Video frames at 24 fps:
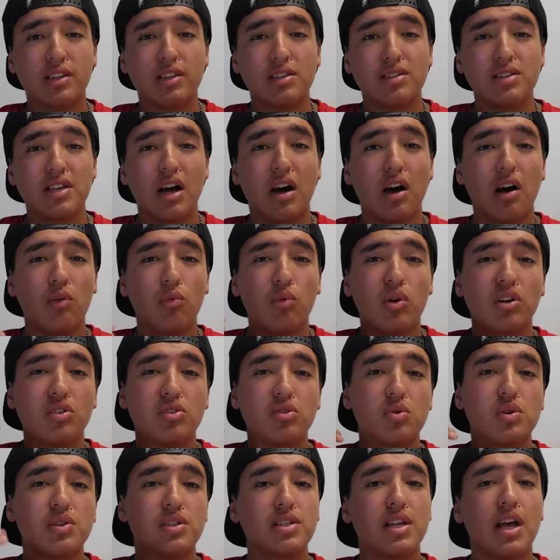out, I want to do
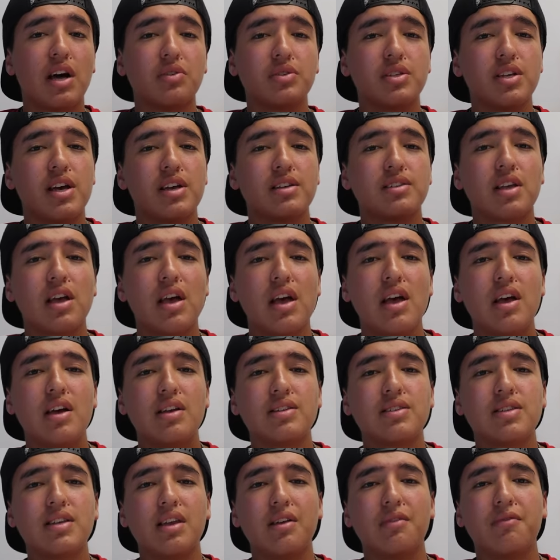a sound test,
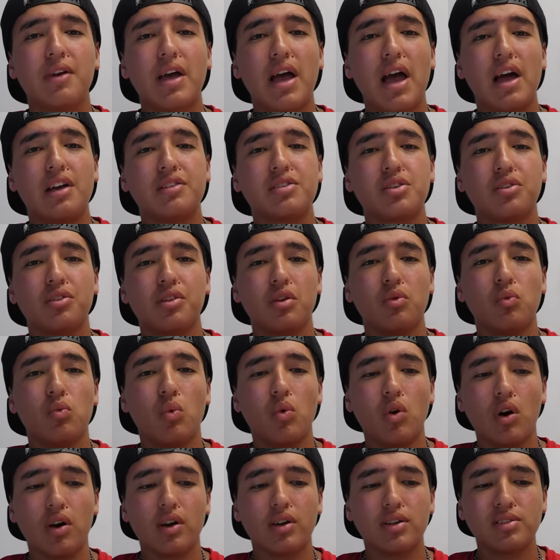see if it actually
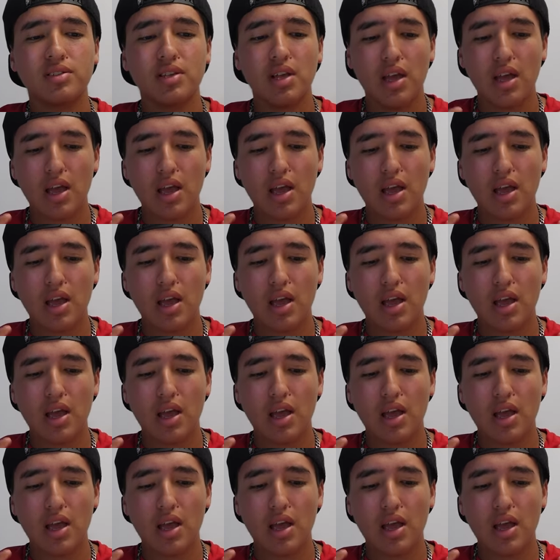works.